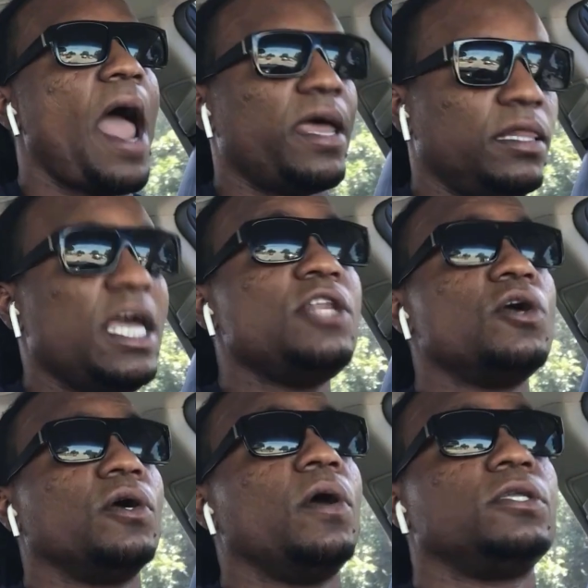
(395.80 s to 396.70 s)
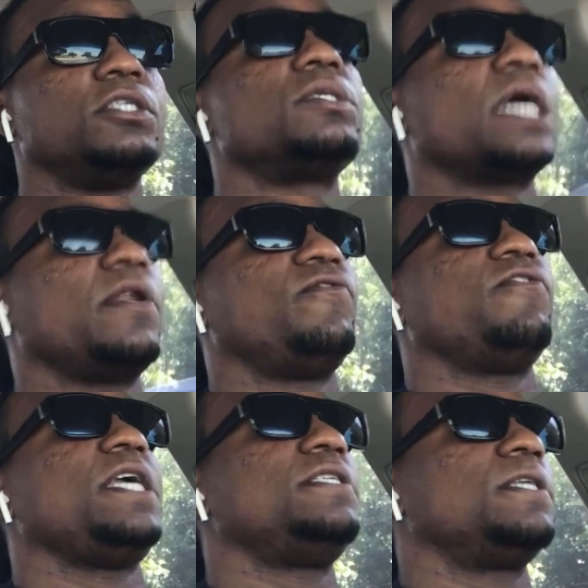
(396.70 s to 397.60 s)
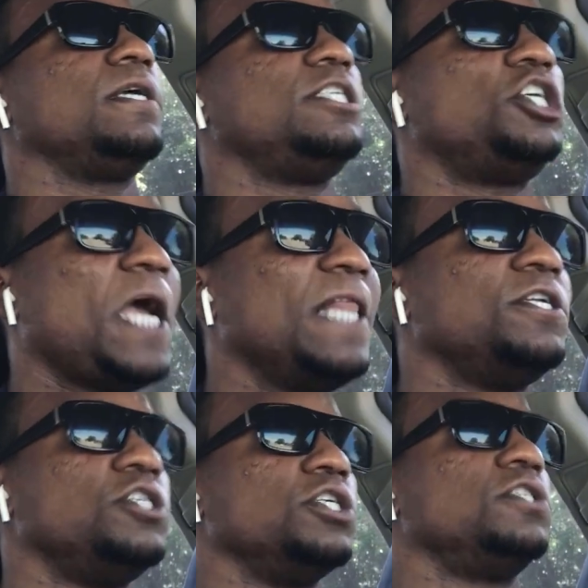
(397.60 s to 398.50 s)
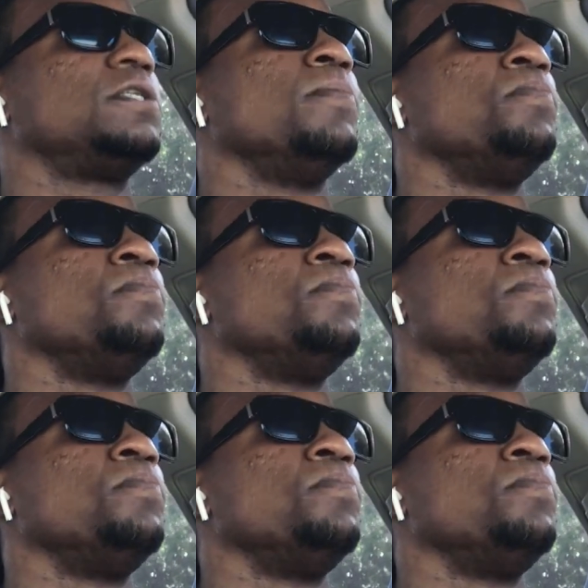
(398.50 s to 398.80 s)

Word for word: And then you're going to start facing challenges